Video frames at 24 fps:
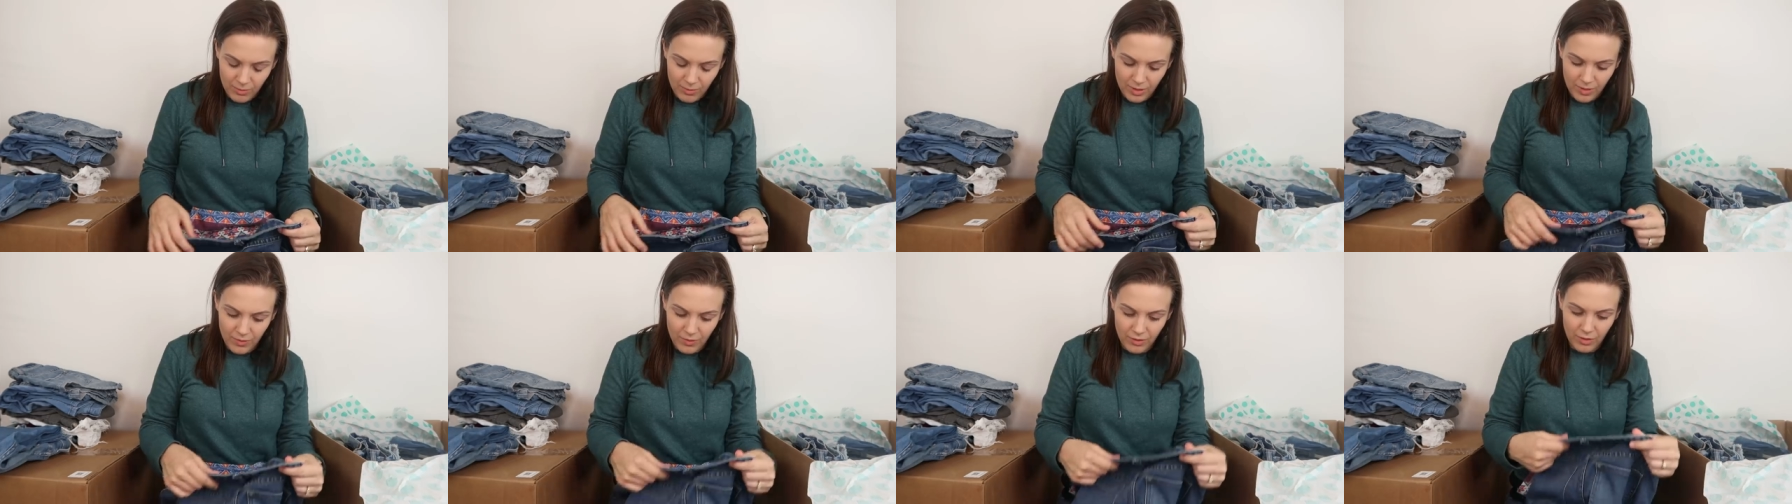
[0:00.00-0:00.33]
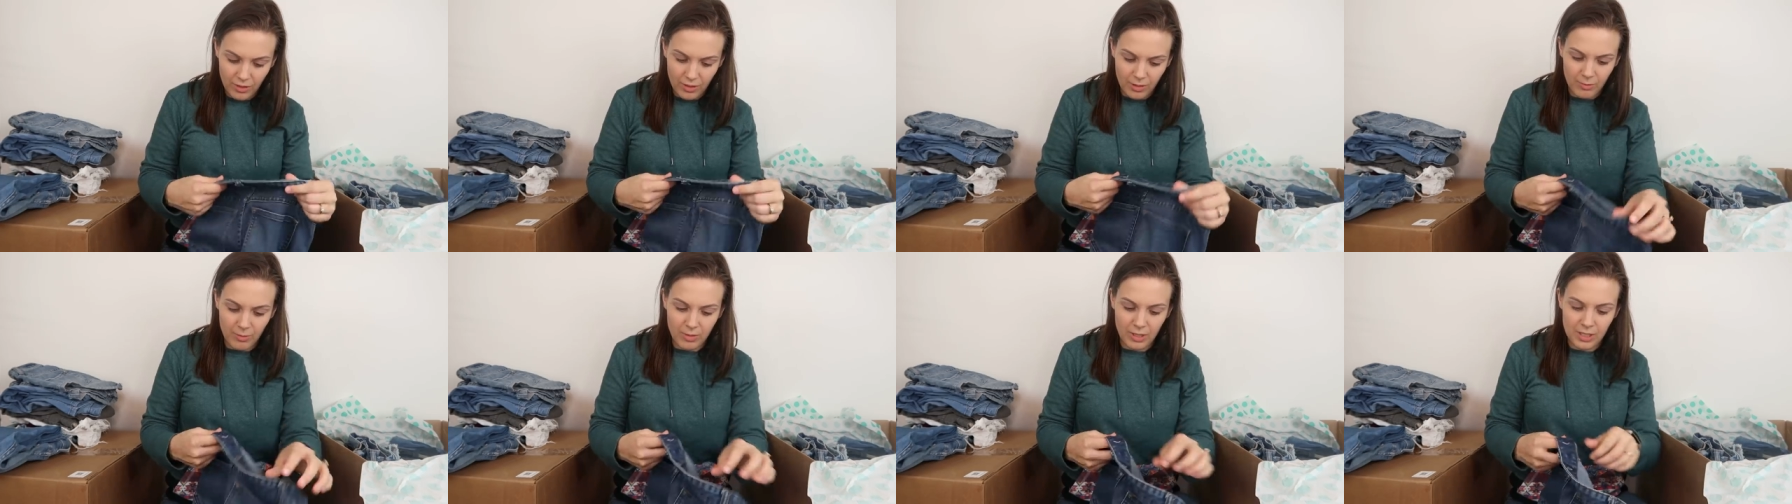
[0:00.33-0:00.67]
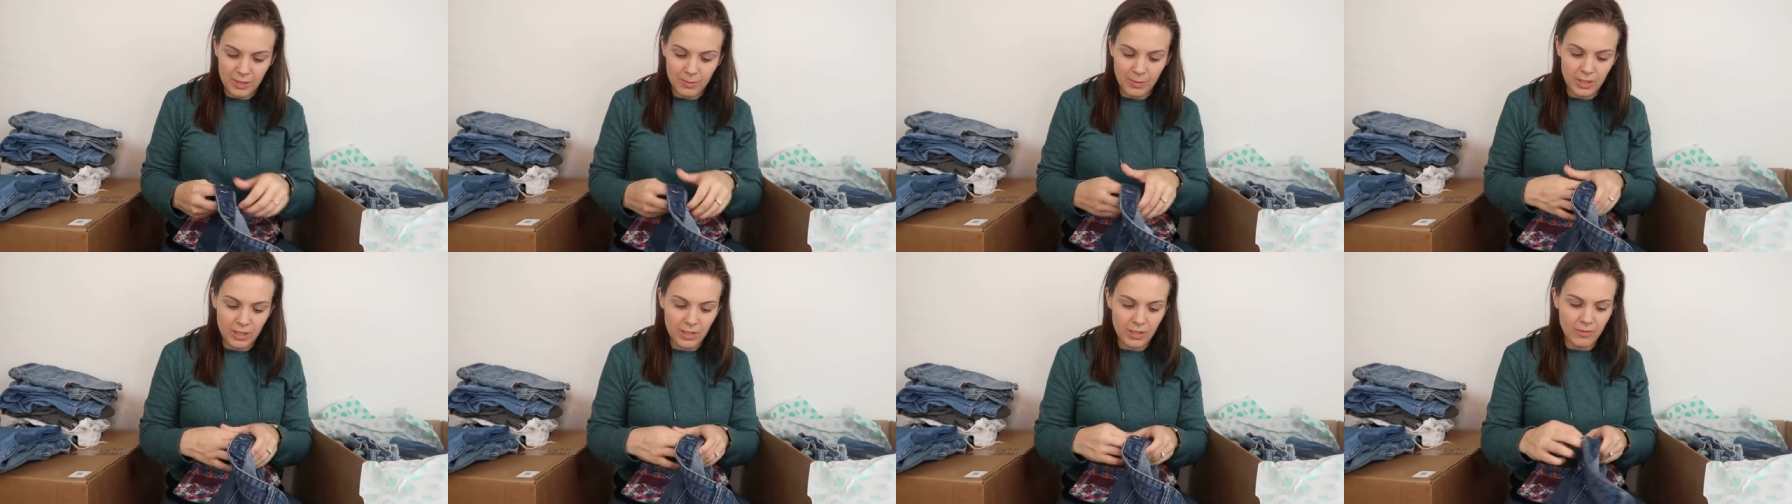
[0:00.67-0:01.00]
if they're gonna be
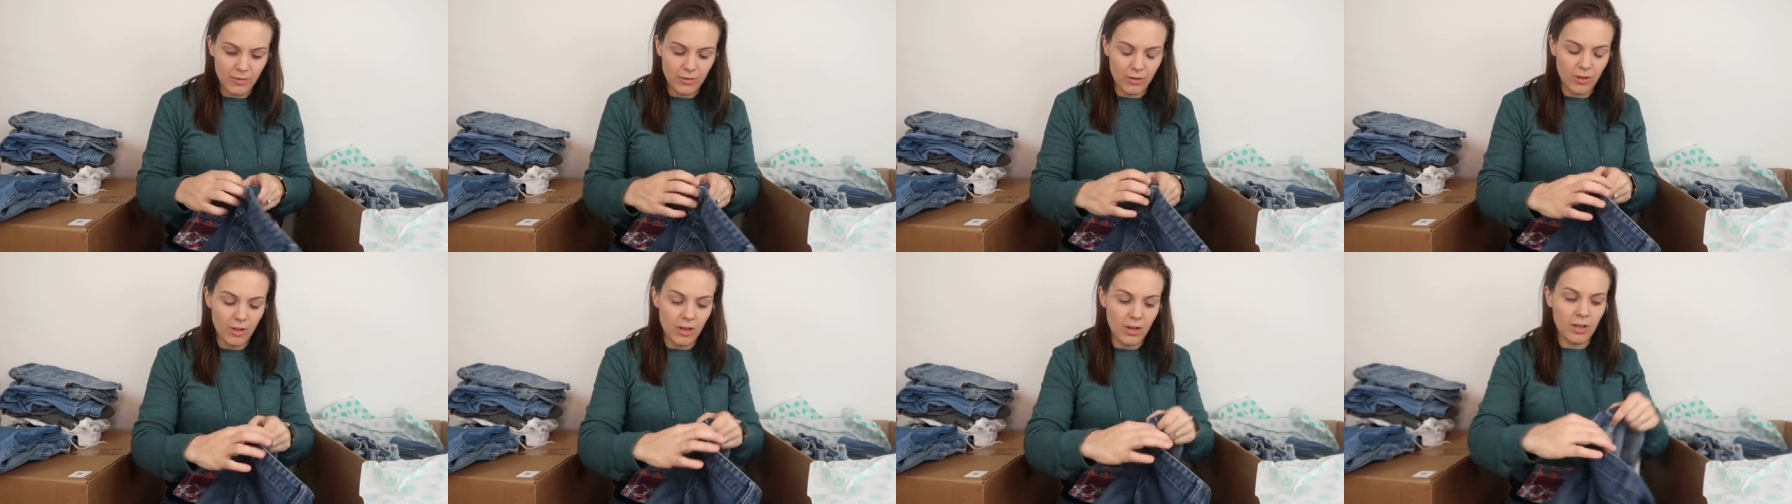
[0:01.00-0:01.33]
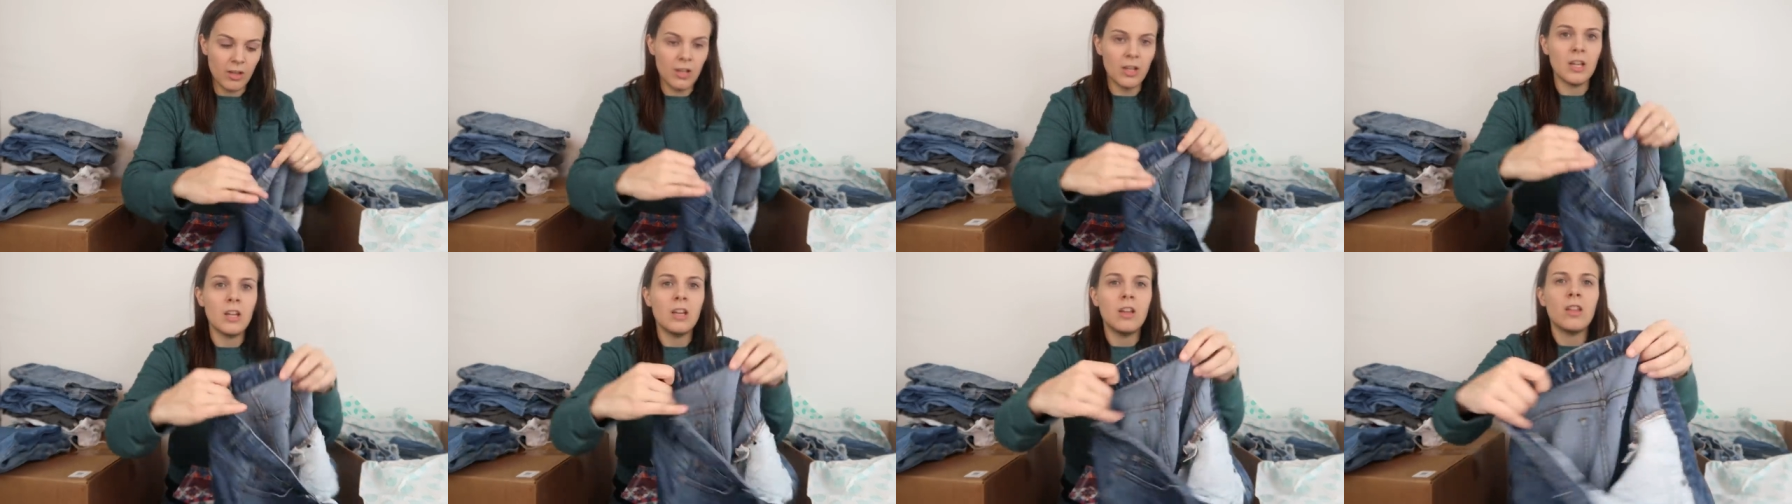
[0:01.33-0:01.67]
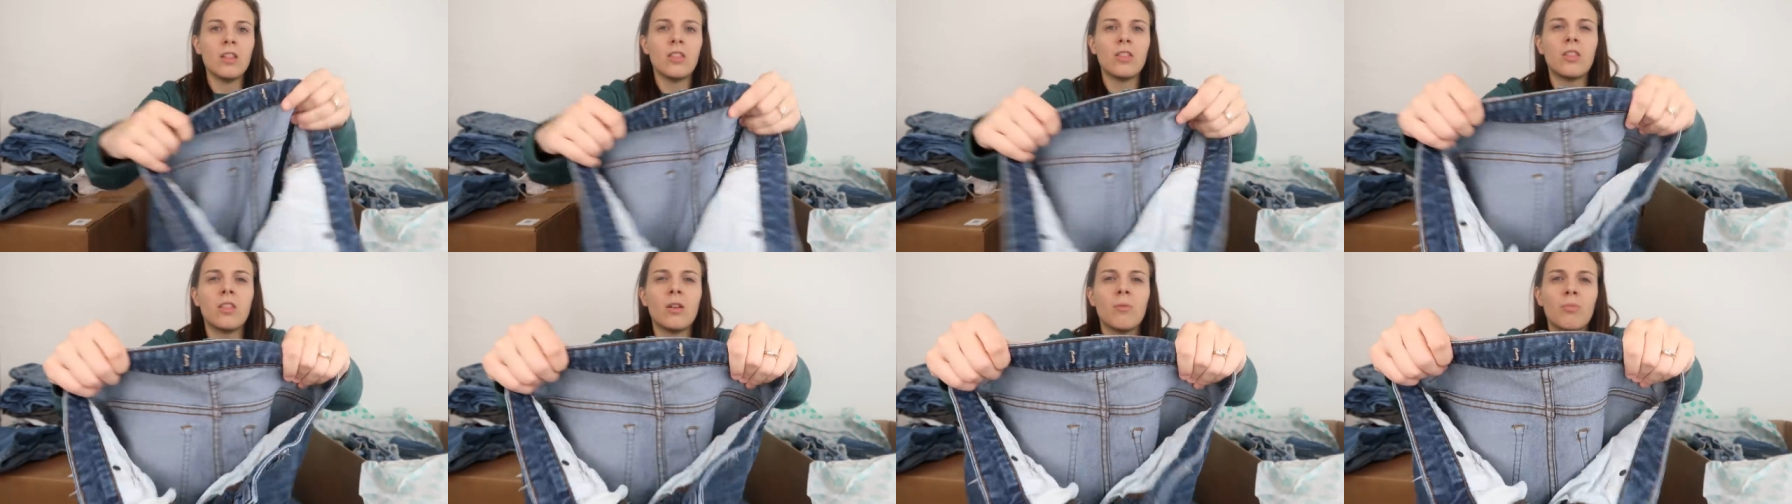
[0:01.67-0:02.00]
expensive or not.
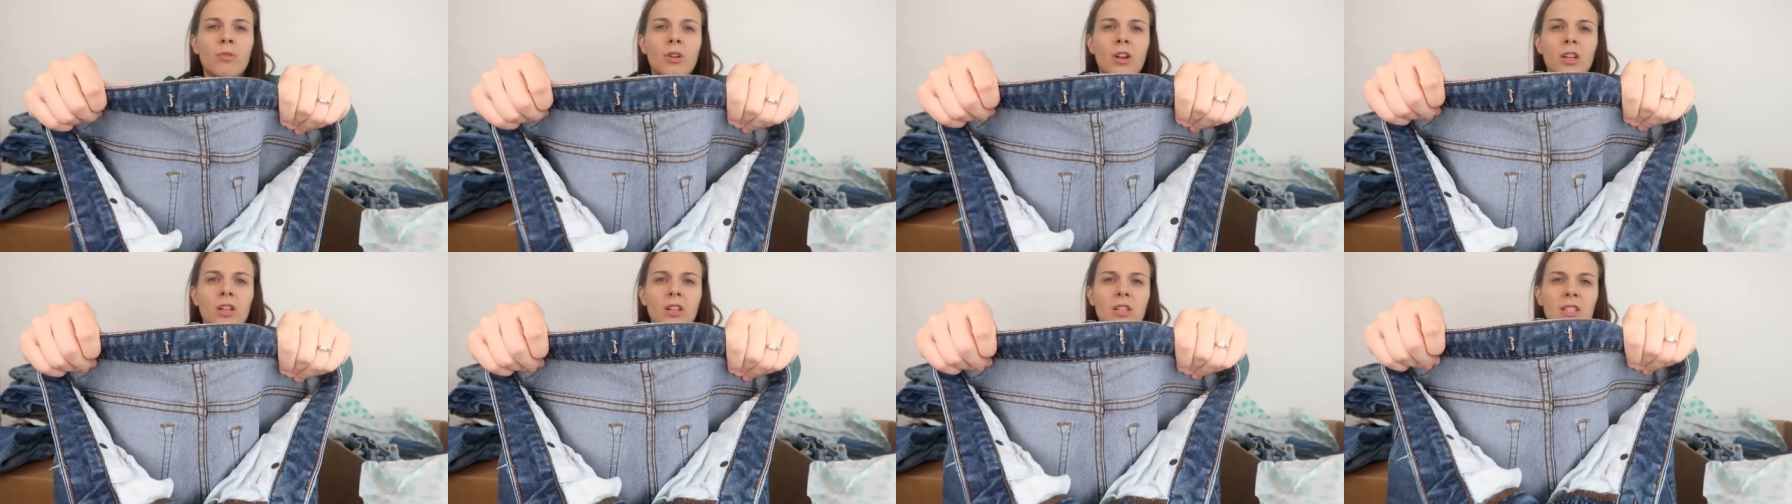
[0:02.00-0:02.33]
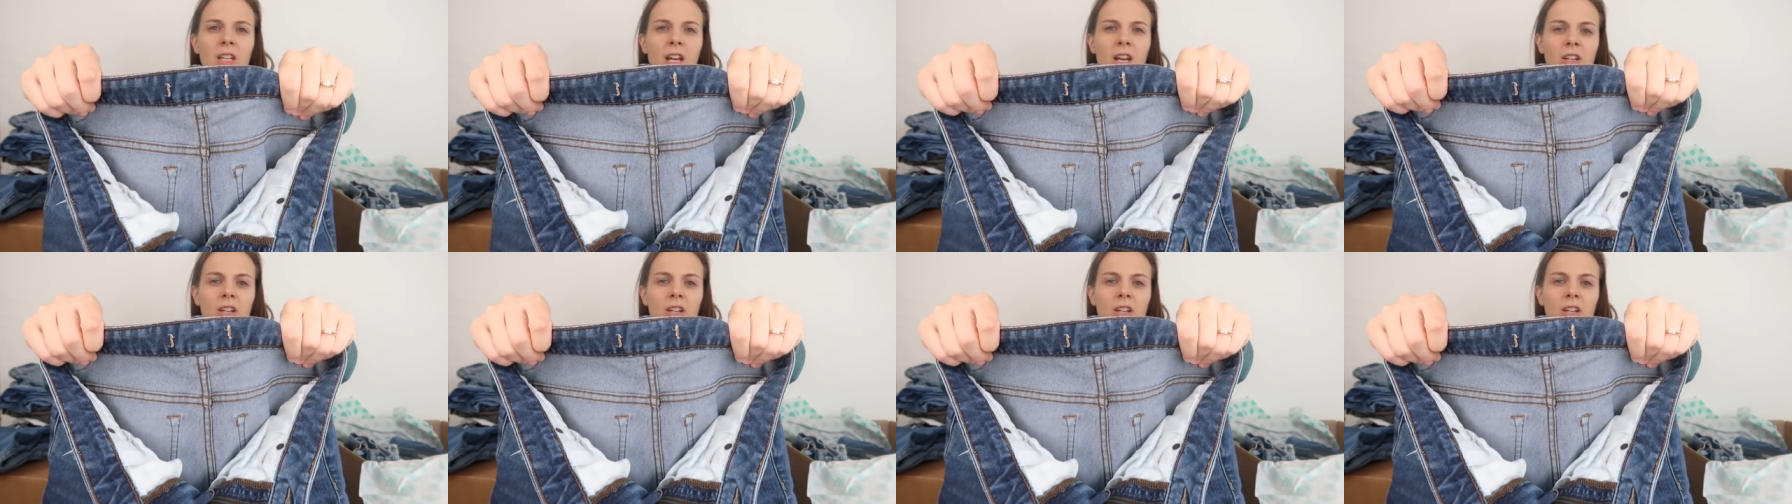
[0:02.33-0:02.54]
The brand is